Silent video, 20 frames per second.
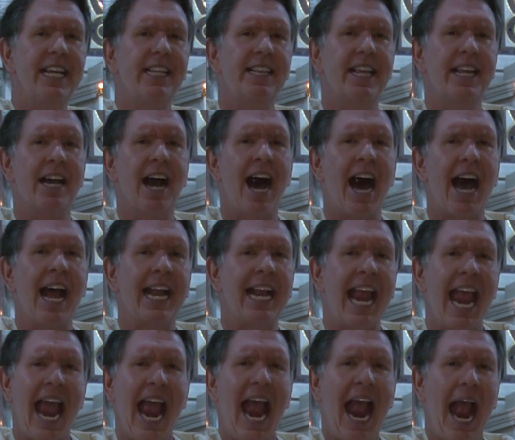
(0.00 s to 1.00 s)
in the eye
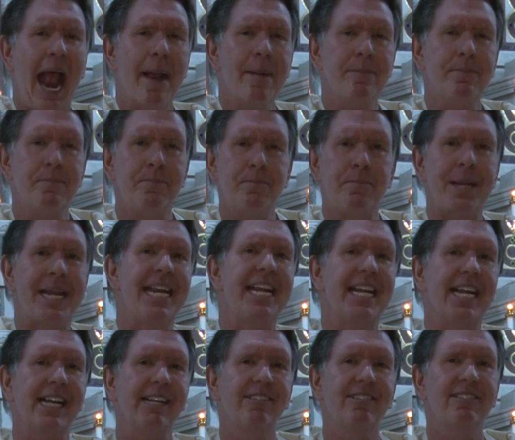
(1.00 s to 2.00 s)
and
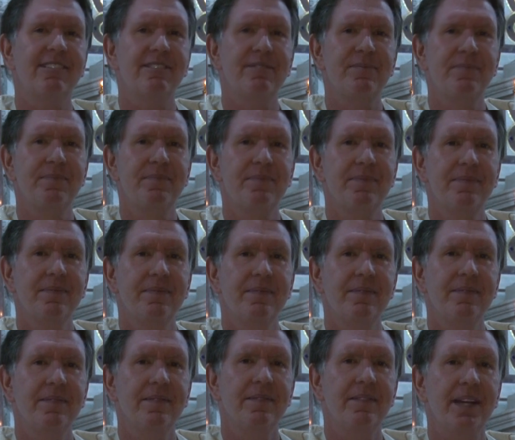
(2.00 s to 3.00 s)
beat it.
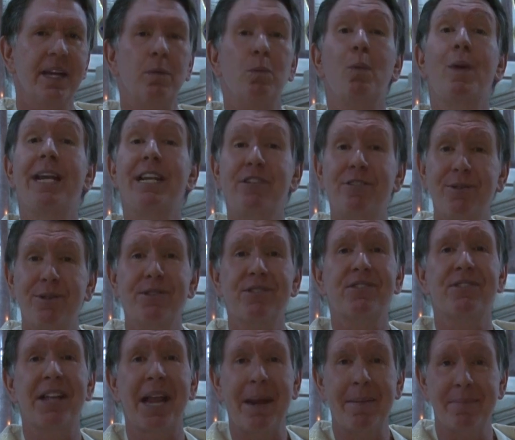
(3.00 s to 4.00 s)
And we do the
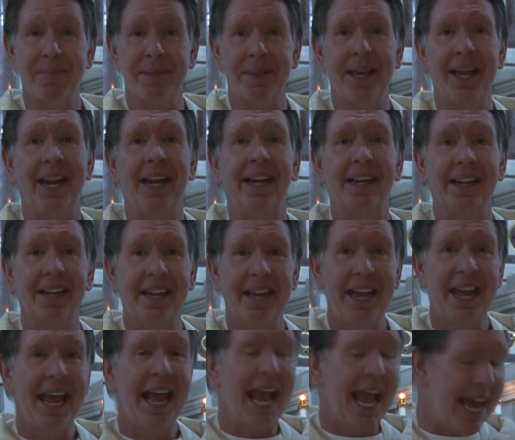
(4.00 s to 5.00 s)
same thing
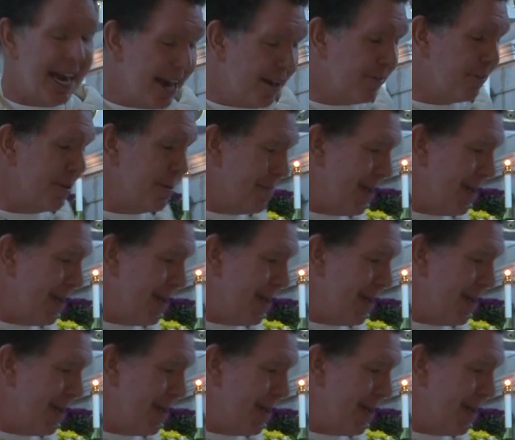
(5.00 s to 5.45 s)
at every